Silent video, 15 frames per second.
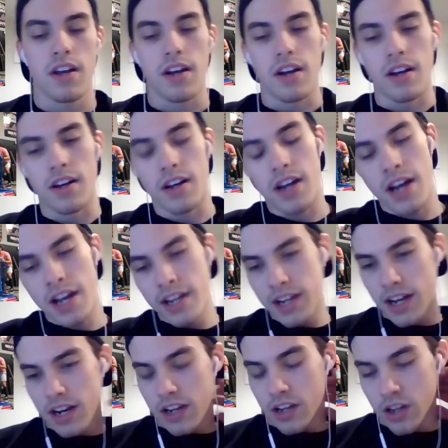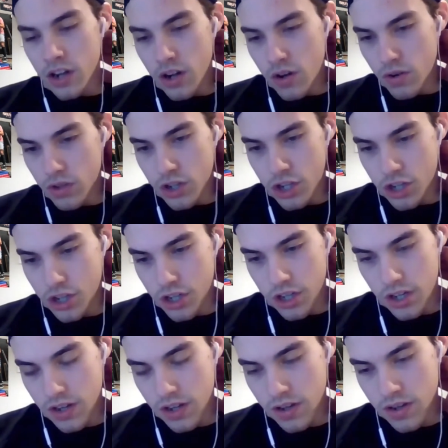I got a coach
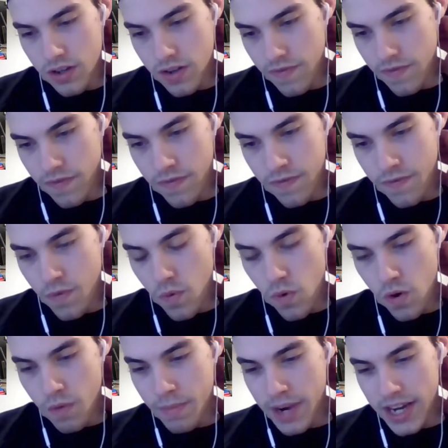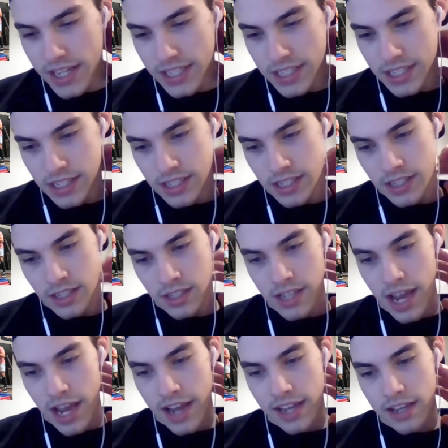for my
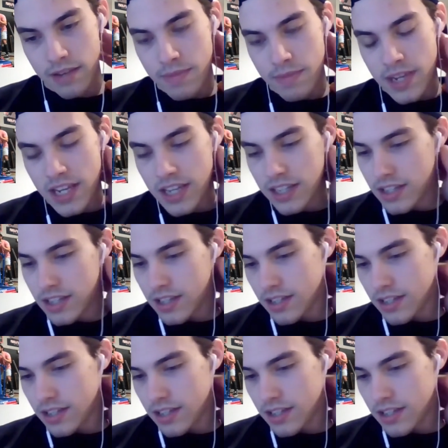second meet,